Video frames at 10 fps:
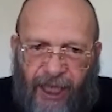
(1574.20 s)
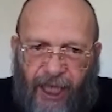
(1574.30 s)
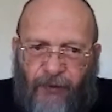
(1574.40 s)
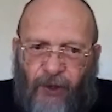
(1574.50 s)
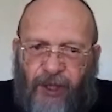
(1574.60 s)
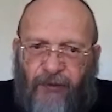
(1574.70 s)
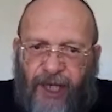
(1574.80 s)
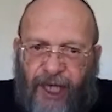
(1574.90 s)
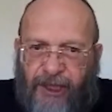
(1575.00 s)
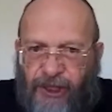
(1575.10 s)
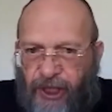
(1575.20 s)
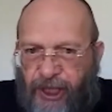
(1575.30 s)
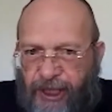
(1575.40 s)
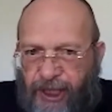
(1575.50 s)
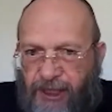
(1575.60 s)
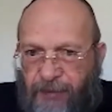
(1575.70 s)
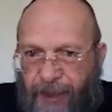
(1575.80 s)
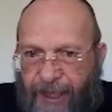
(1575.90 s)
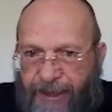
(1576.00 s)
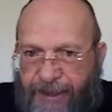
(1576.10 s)
If you differentiate these
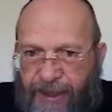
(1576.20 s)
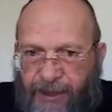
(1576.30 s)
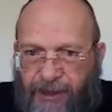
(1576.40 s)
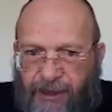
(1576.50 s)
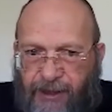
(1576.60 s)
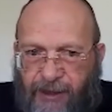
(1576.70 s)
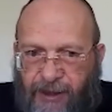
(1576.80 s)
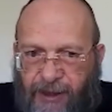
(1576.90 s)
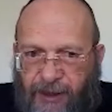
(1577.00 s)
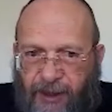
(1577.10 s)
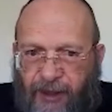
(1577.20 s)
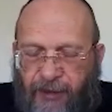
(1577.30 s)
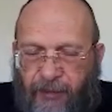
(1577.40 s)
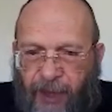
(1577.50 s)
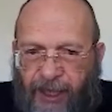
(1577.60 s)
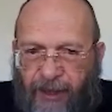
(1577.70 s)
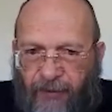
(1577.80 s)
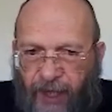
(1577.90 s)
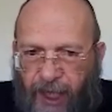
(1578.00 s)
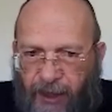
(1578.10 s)
bases by the
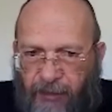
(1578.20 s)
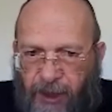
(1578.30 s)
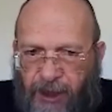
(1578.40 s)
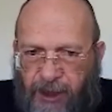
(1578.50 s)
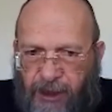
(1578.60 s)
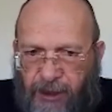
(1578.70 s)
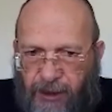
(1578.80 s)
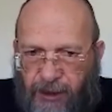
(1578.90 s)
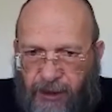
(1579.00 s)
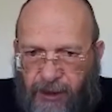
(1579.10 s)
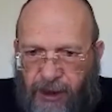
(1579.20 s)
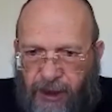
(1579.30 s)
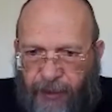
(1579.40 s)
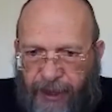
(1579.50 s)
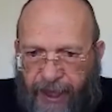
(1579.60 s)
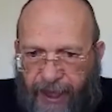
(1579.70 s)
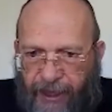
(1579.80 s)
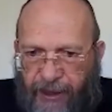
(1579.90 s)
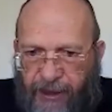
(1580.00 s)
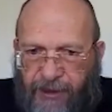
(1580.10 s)
variables, by the
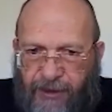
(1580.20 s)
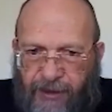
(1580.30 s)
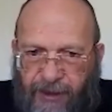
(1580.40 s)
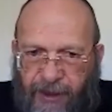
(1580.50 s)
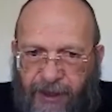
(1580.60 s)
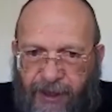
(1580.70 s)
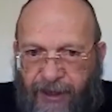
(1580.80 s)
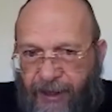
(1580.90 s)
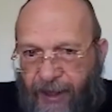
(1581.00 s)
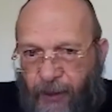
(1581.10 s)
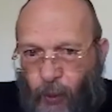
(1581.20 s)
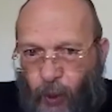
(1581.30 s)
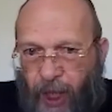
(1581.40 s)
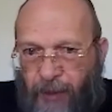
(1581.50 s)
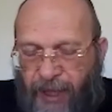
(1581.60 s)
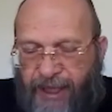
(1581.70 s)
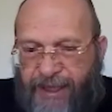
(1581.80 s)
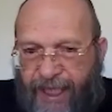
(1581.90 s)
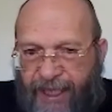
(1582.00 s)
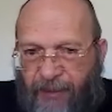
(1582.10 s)
angles, one
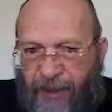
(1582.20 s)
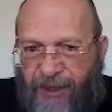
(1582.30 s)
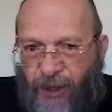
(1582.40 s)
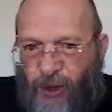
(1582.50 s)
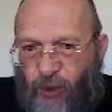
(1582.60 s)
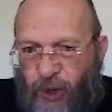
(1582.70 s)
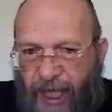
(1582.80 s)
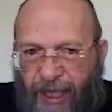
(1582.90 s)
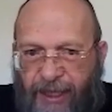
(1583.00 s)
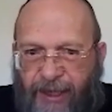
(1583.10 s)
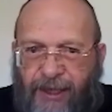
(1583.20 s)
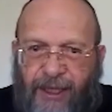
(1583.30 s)
basic element goes to another.